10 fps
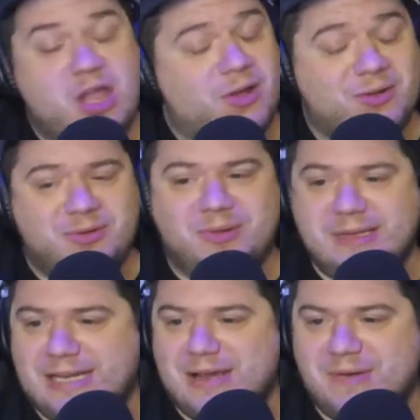No,
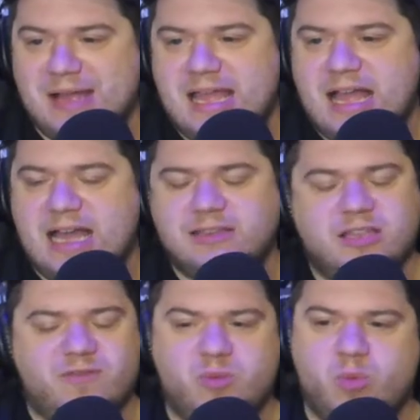no. I
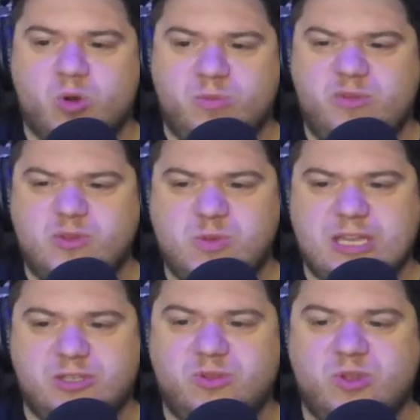love the Bourne movies. We
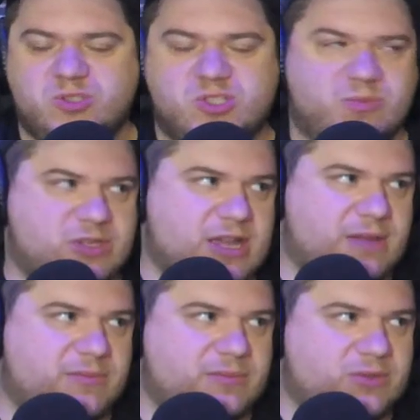got to do those
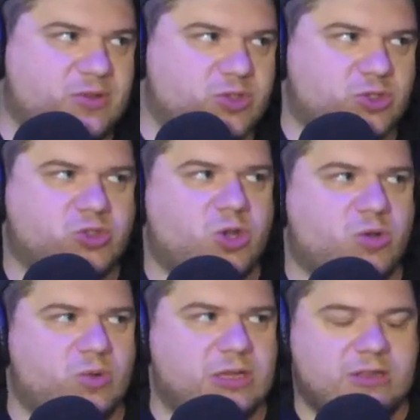sometime. Yep. Those are
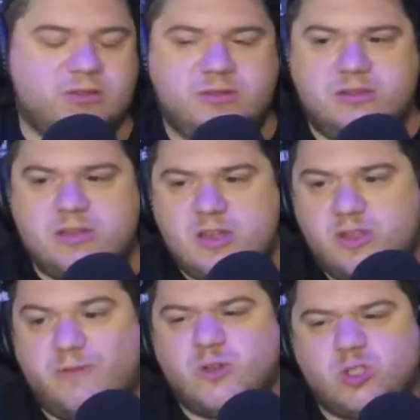so...
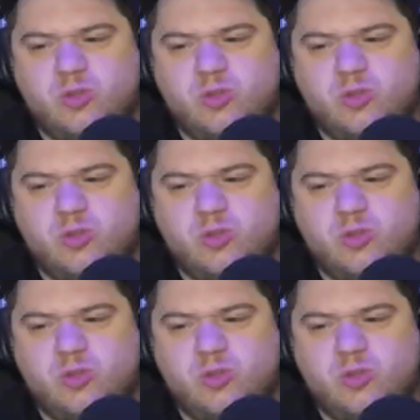The first